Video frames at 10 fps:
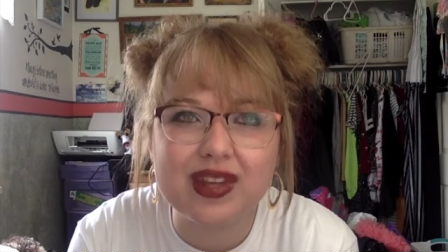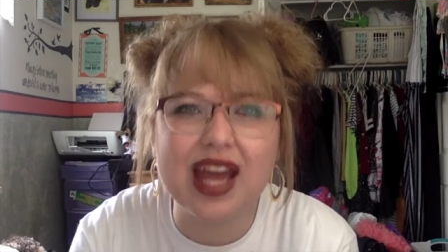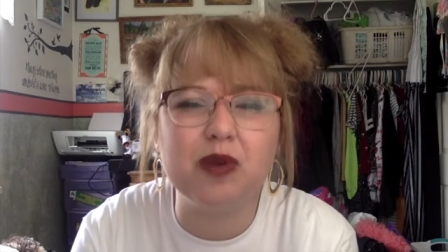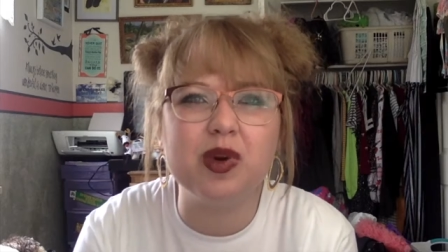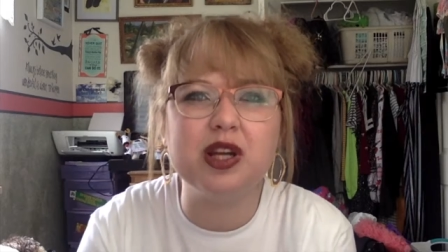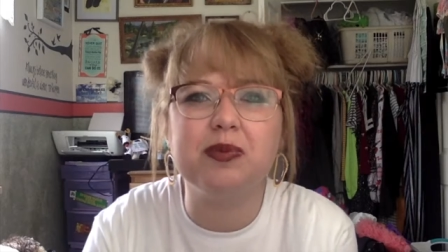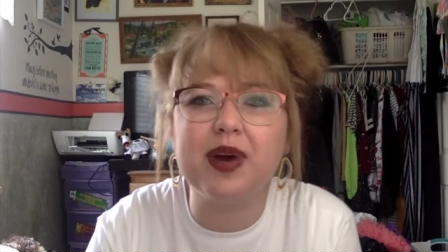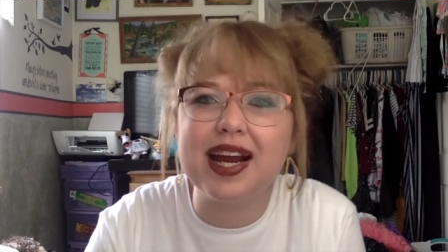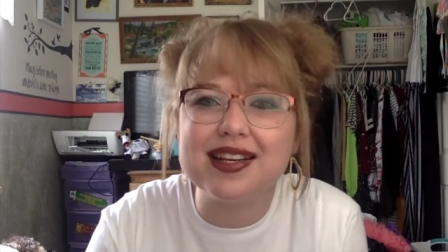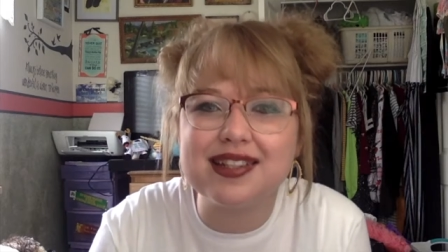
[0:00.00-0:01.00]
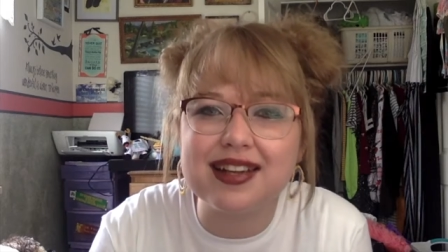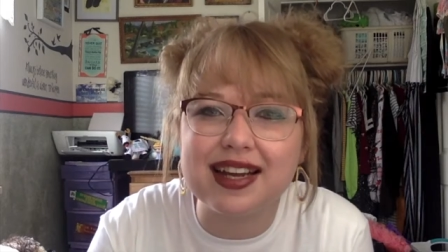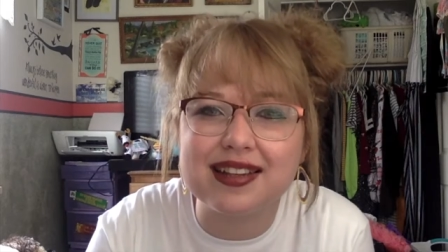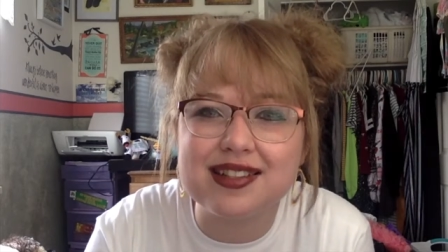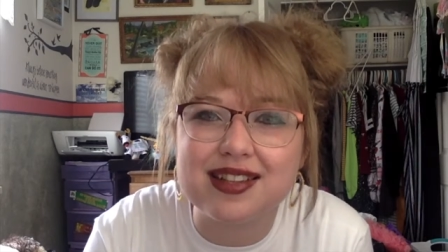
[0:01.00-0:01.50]
And when your prayers aren't
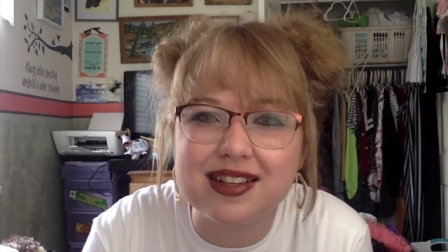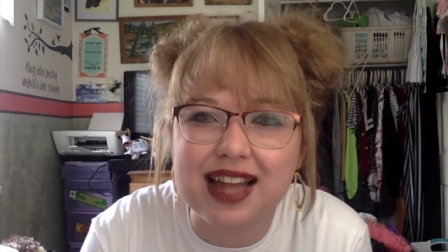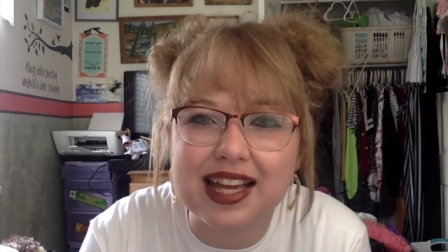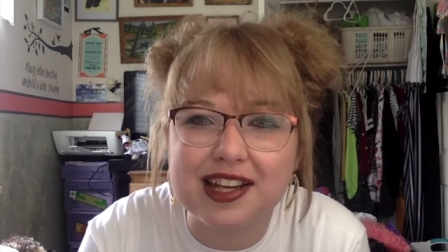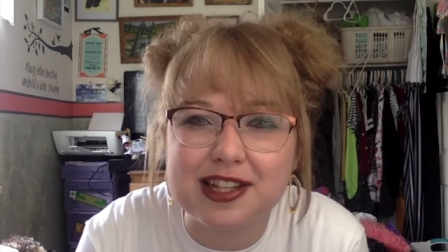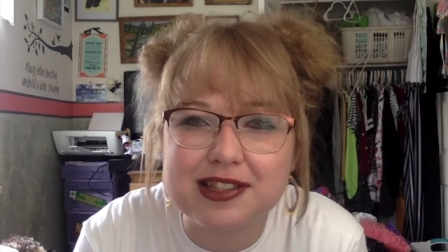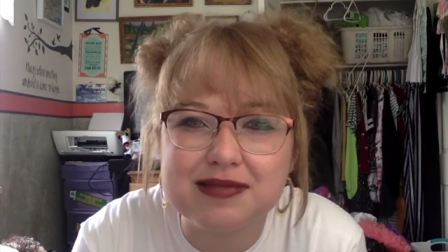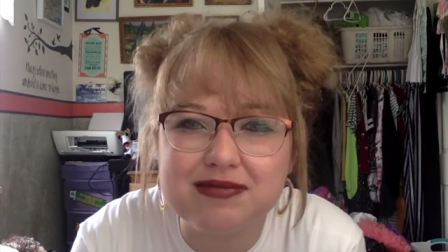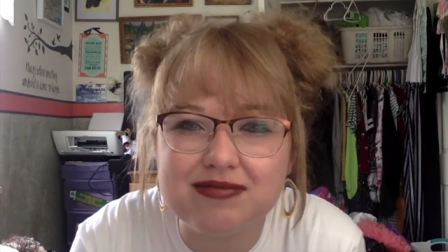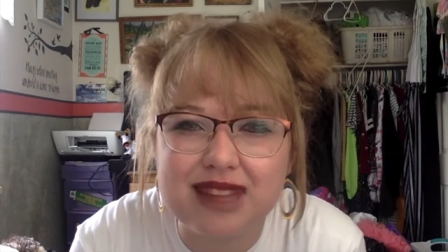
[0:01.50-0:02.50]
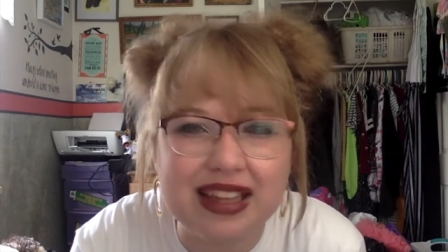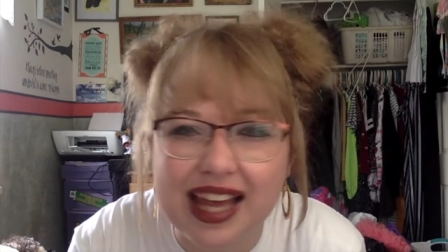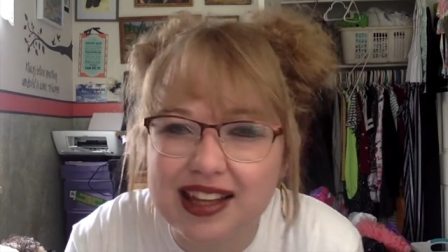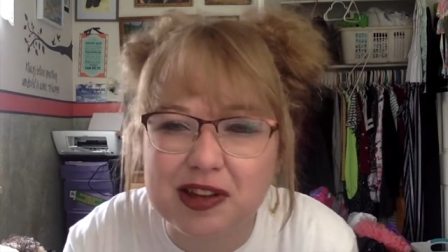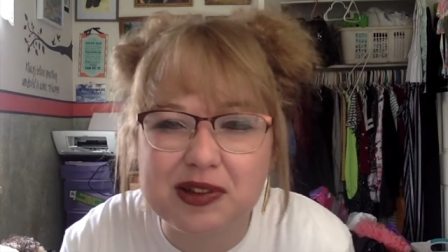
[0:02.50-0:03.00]
answered like you
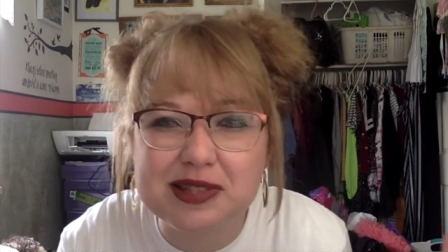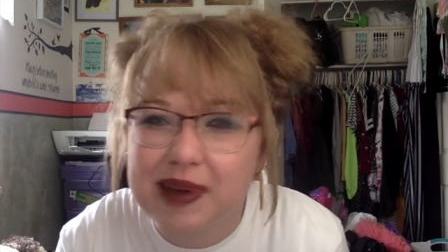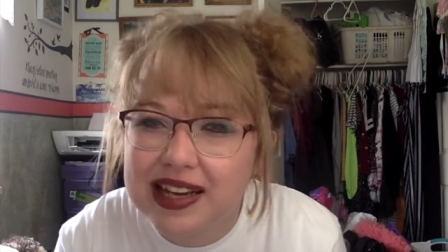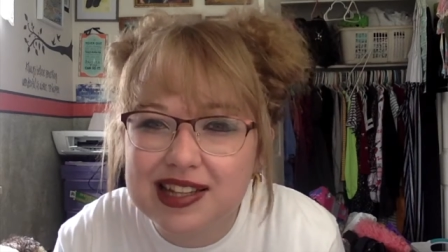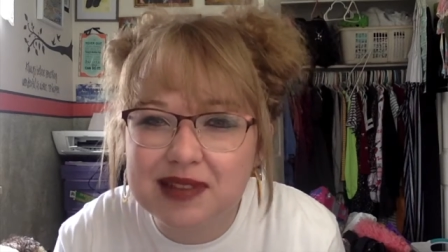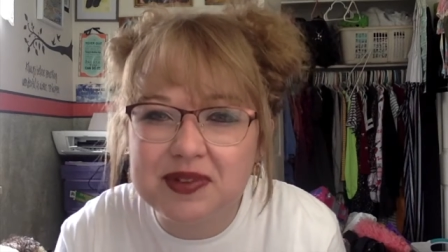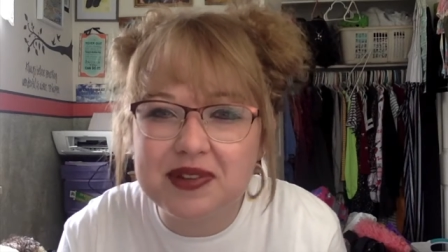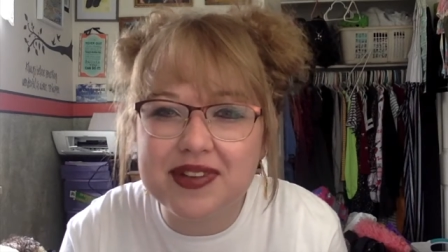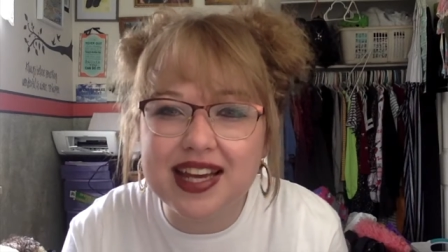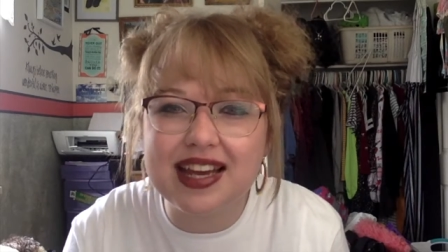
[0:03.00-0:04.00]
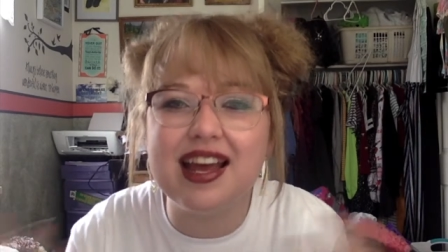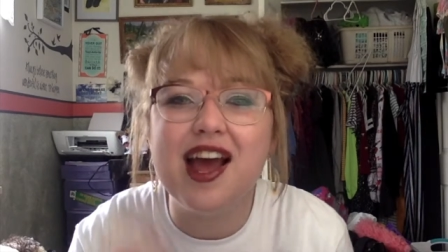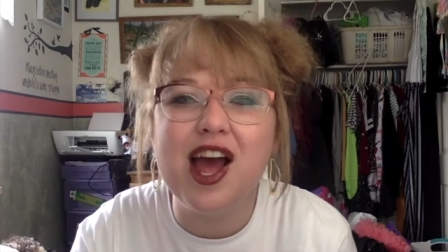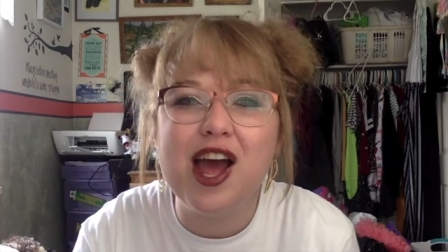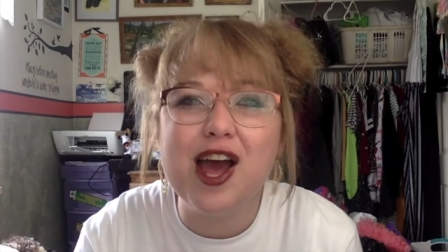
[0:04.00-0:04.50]
like you expect them to
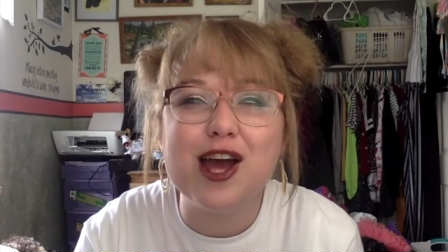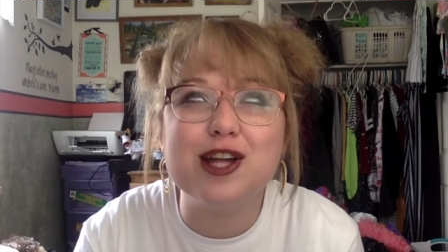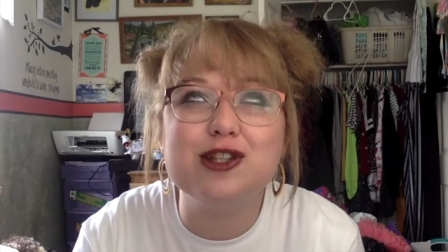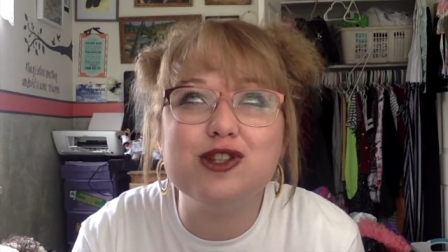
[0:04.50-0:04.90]
be, it's